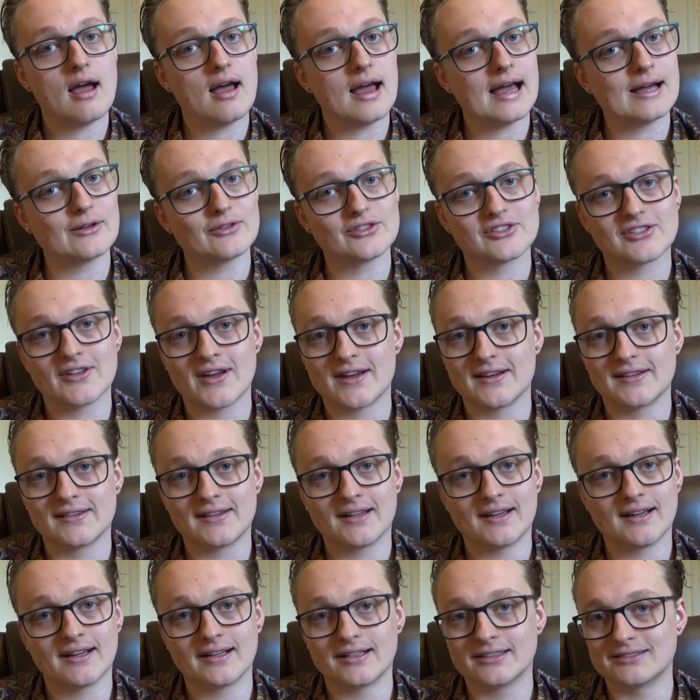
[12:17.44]
Outside of
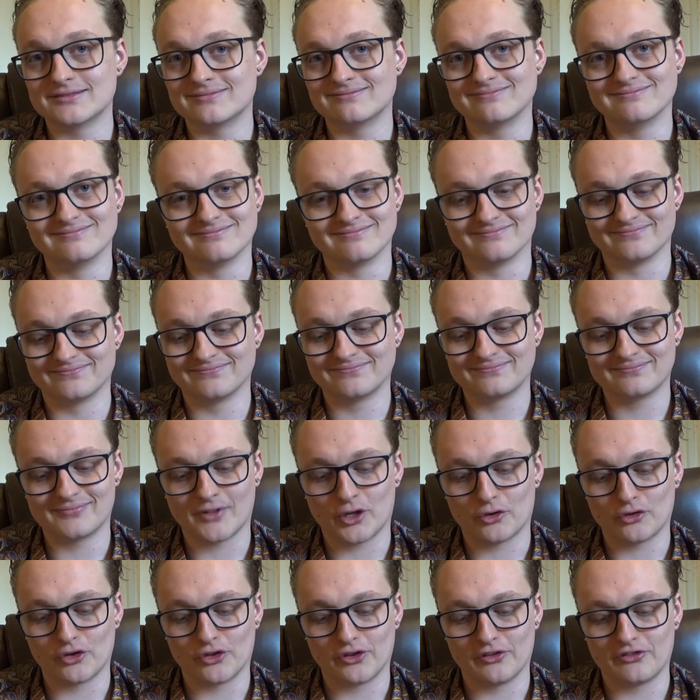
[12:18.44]
that,
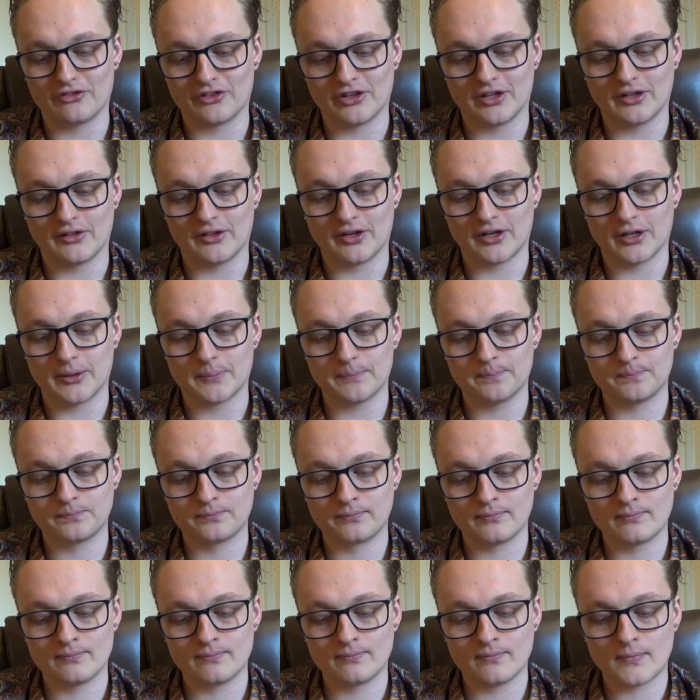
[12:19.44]
not really feeling it.
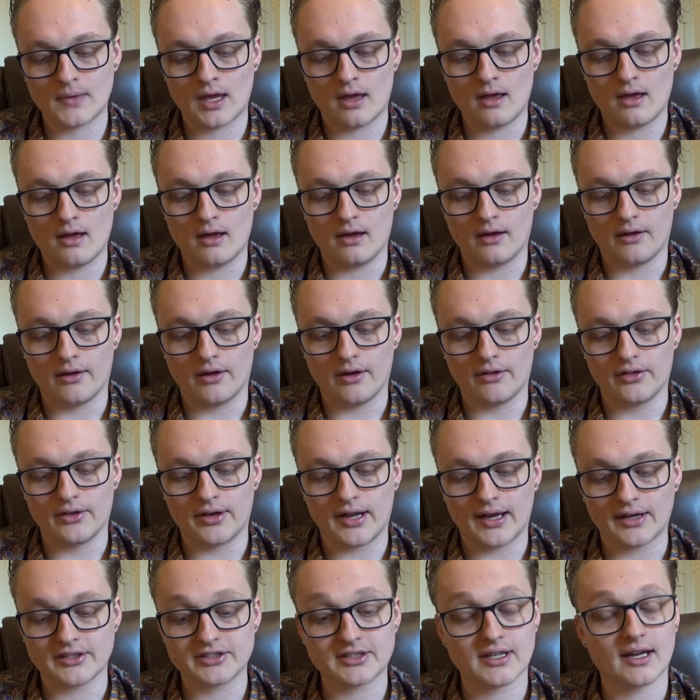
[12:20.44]
The
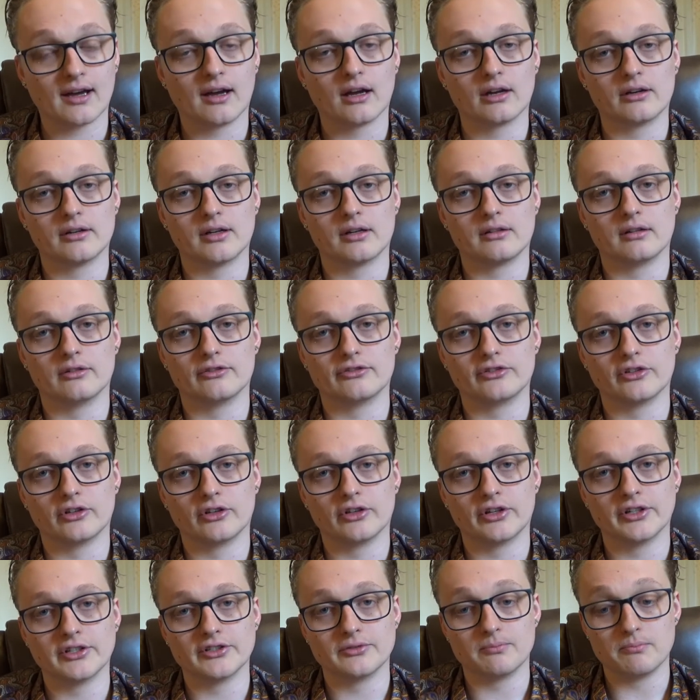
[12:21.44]
next category I'm going
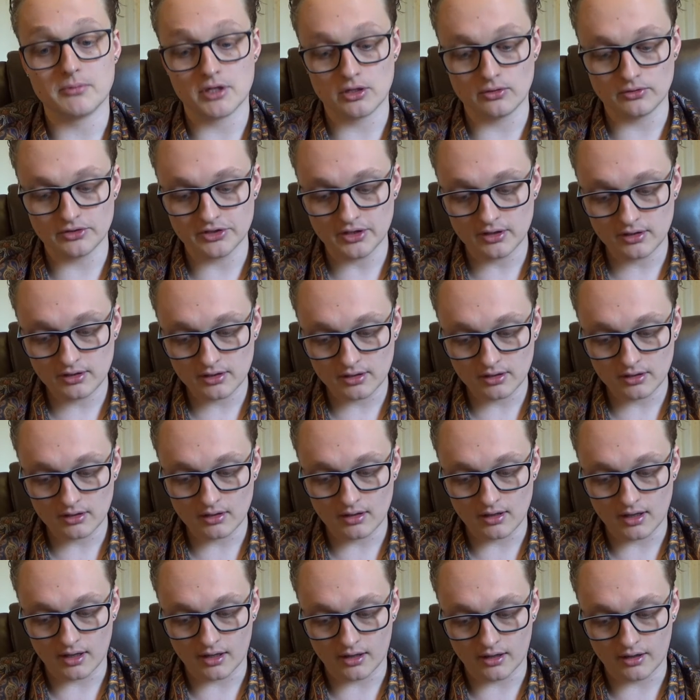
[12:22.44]
for is music,
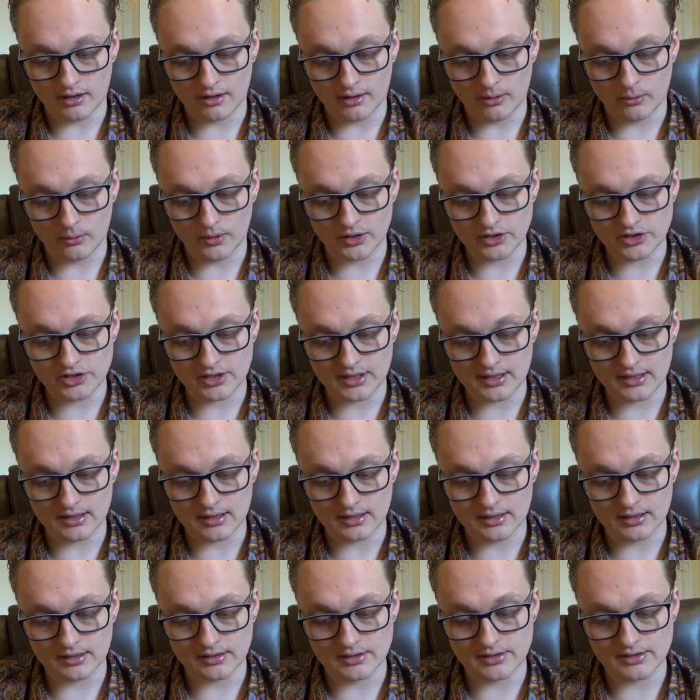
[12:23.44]
which
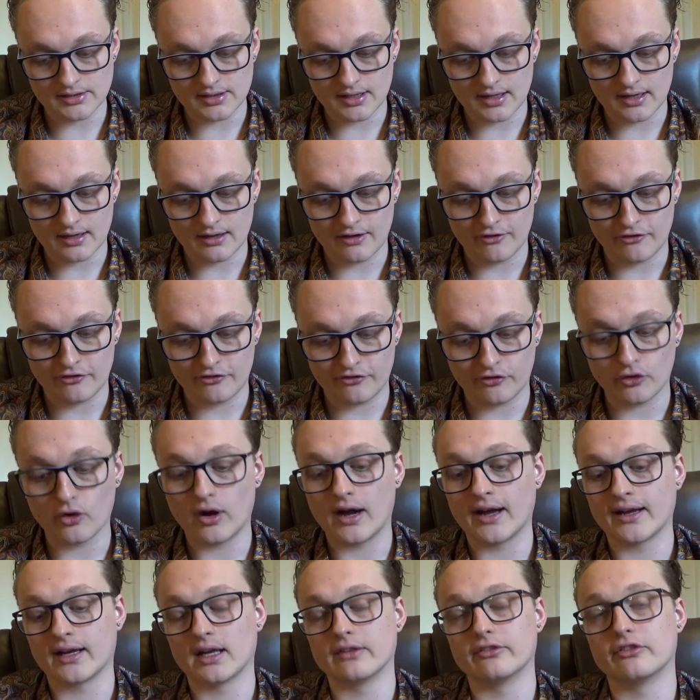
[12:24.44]
is a 4.
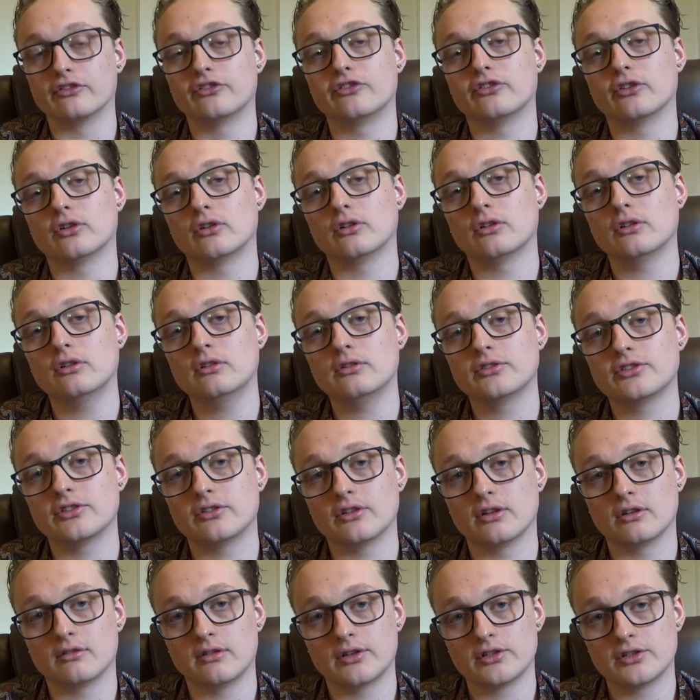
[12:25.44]
I gave a 4 to
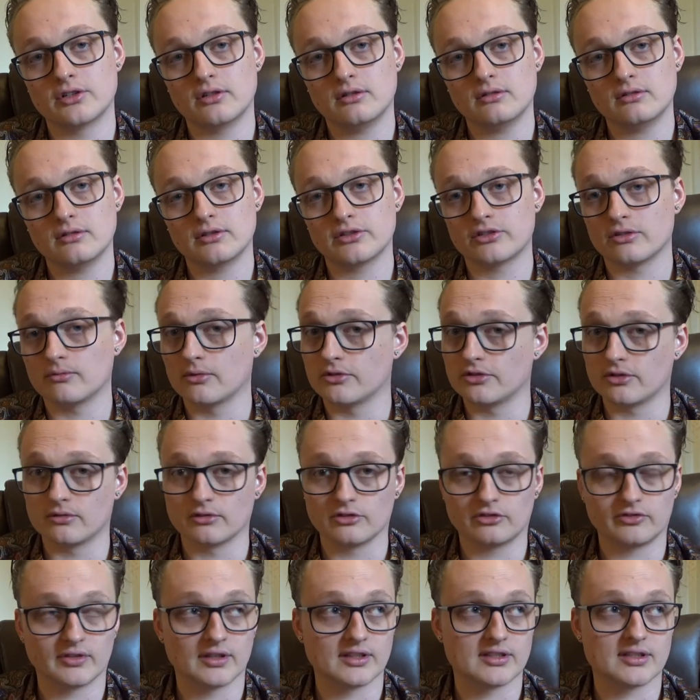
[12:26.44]
the original because the music
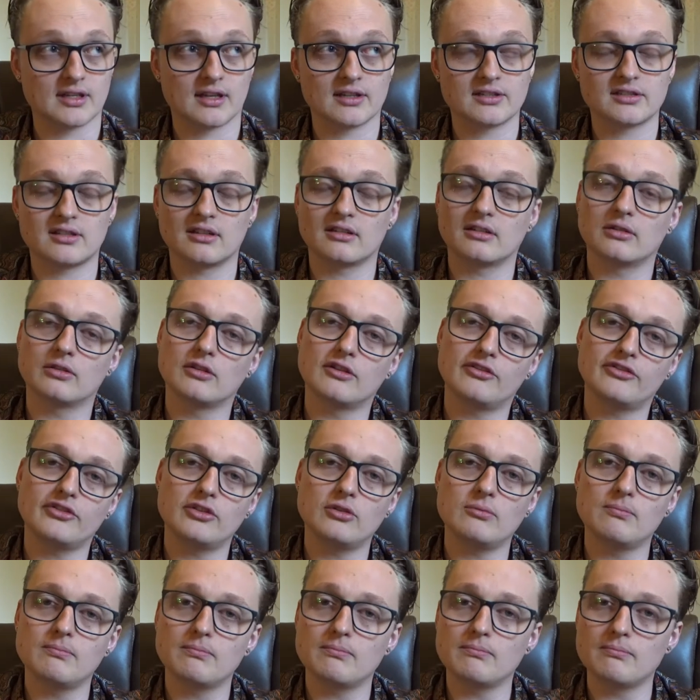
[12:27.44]
was fantastic. There were a
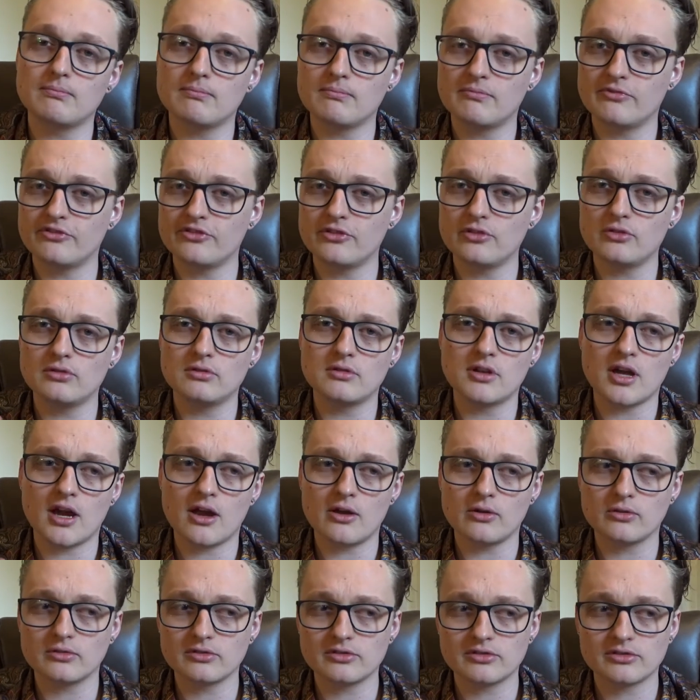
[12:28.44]
few
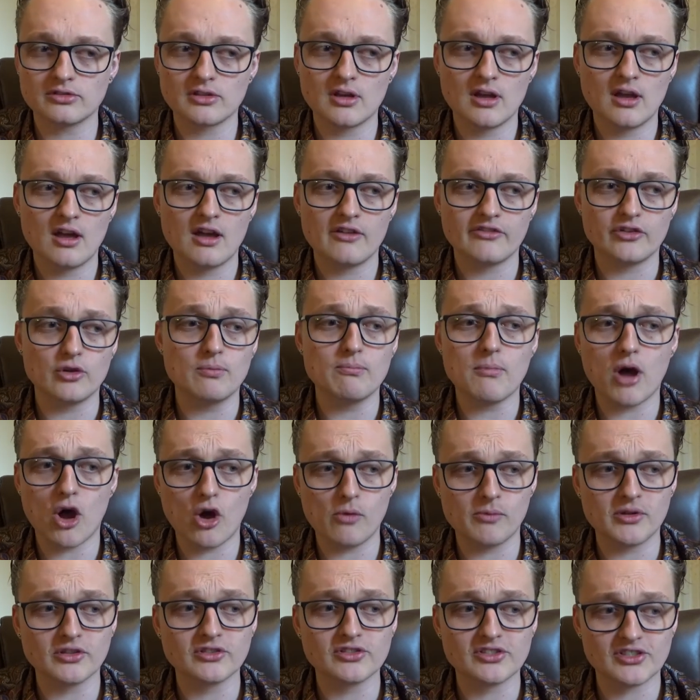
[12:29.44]
notes, a few
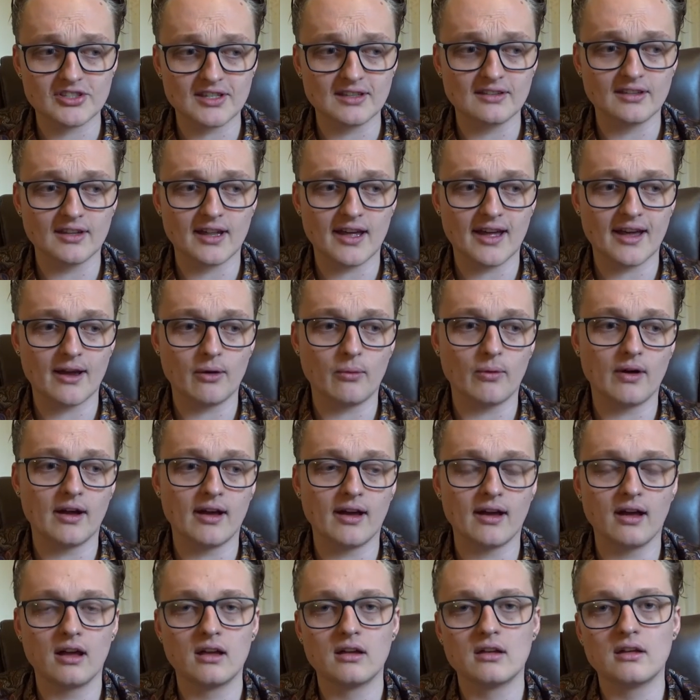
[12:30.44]
moments in there
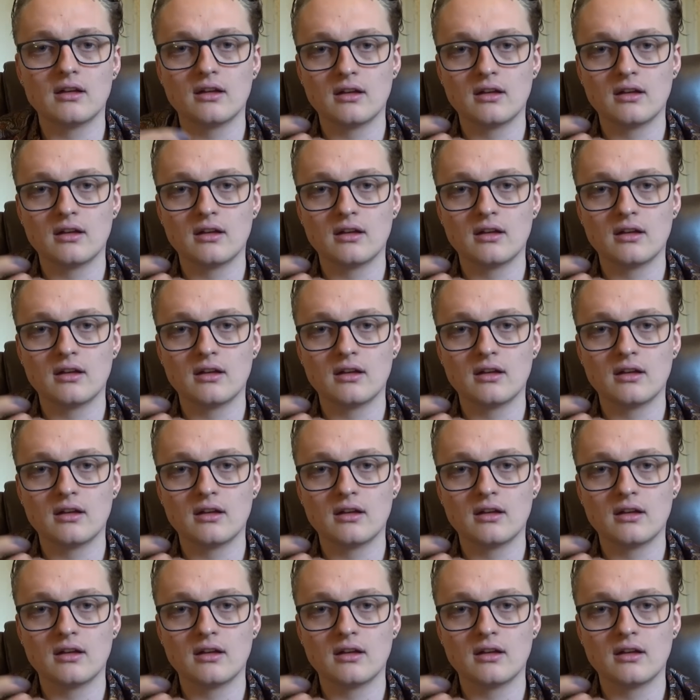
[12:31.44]
where,